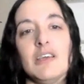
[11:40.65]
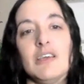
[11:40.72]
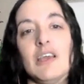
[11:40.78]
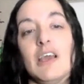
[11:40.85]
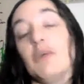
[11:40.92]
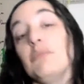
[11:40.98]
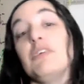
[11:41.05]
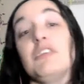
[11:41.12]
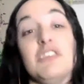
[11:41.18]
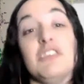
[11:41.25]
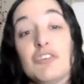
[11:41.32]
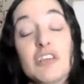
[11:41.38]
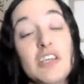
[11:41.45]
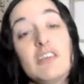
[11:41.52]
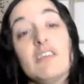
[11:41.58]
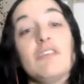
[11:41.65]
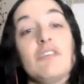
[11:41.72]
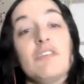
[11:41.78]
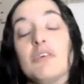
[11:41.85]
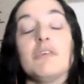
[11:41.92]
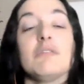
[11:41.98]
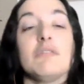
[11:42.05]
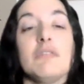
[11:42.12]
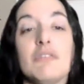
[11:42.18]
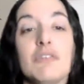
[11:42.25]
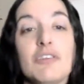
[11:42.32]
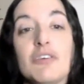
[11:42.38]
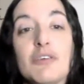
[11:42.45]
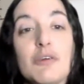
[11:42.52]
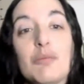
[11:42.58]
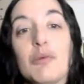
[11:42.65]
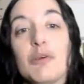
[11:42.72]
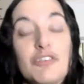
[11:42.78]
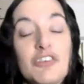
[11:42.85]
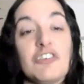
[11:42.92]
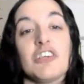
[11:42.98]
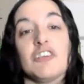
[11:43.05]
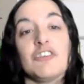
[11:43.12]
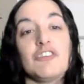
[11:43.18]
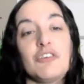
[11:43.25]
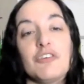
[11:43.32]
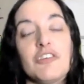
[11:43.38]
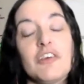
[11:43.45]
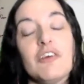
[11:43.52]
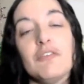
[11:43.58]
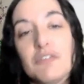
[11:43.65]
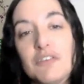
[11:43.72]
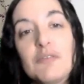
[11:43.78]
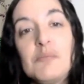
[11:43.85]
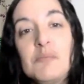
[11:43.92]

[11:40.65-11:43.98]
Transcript: to teach our kids or to approach education ourselves?